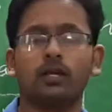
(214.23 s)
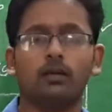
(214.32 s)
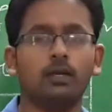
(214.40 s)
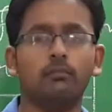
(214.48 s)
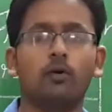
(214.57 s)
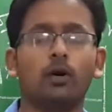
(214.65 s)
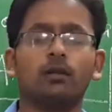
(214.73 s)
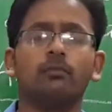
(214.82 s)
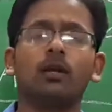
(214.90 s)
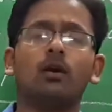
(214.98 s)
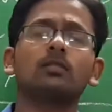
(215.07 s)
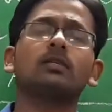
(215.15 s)
important
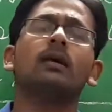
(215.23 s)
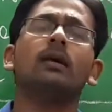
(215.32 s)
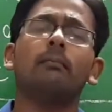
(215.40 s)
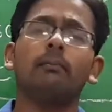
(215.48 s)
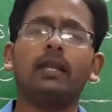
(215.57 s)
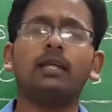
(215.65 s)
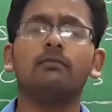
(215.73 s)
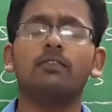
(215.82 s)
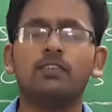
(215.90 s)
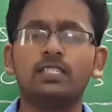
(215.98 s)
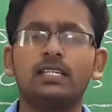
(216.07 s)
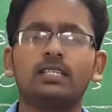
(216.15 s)
because many
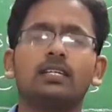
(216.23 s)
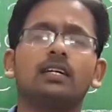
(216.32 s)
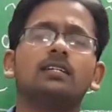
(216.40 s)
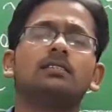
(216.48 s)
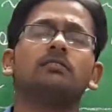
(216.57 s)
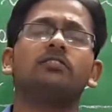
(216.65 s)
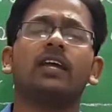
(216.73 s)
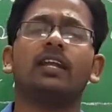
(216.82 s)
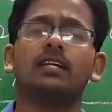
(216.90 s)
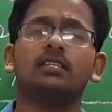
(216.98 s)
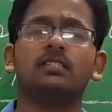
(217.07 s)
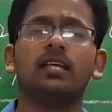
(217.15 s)
visitors,
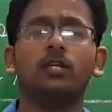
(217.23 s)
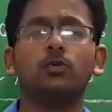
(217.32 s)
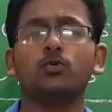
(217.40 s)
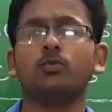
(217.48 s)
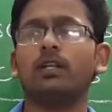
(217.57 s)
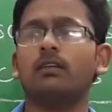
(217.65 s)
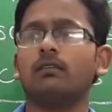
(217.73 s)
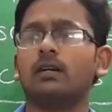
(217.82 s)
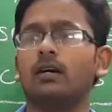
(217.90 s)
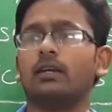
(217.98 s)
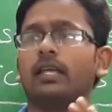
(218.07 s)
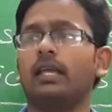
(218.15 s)
traders, they usually
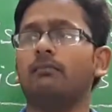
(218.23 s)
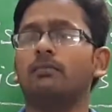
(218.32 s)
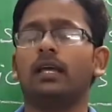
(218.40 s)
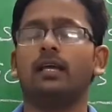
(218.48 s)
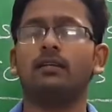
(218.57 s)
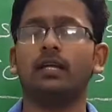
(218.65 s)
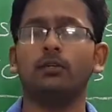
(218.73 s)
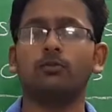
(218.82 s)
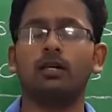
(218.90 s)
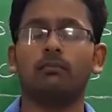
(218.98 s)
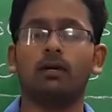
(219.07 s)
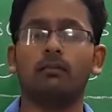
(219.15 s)
came into
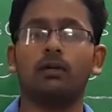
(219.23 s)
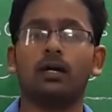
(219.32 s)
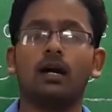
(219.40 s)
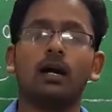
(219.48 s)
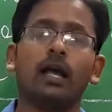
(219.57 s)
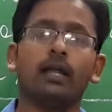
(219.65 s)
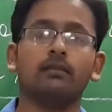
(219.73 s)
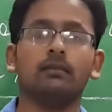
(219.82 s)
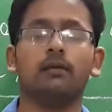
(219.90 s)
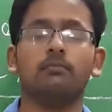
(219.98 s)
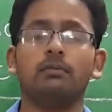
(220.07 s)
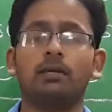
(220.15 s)
the Makkah and
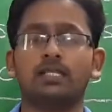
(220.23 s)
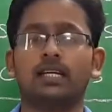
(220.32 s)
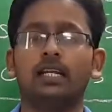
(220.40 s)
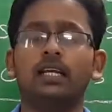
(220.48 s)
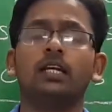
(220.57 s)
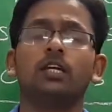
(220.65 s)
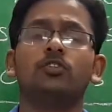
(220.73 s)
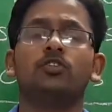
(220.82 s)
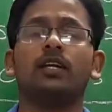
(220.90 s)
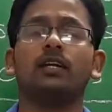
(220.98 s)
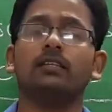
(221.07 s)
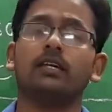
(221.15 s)
they basically
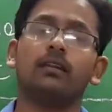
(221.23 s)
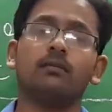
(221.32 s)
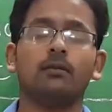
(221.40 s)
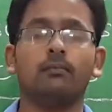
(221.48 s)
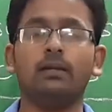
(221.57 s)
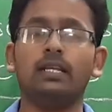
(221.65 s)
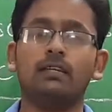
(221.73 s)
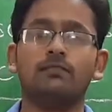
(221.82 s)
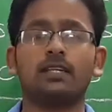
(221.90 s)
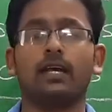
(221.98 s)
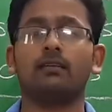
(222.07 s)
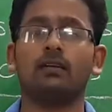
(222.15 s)
shared their
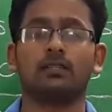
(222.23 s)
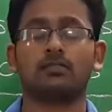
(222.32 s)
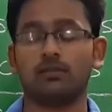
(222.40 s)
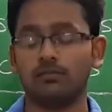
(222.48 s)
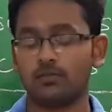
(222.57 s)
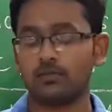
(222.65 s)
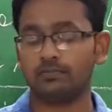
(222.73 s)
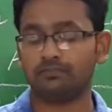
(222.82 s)
beliefs and customs.